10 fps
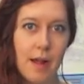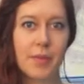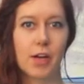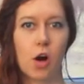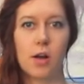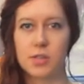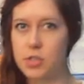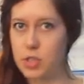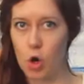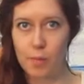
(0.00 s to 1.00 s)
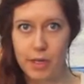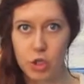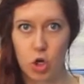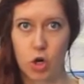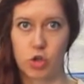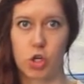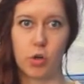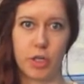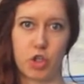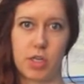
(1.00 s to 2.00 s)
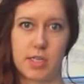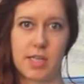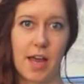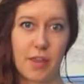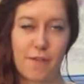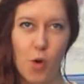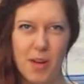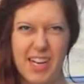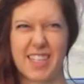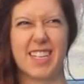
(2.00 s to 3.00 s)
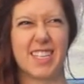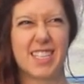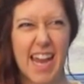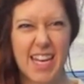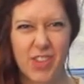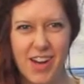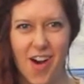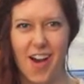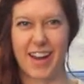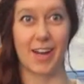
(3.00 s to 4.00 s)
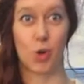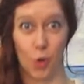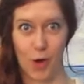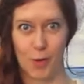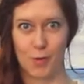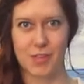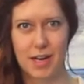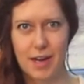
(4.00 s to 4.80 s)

that cause so many charge collisions that the filament gets insanely hot and it glows,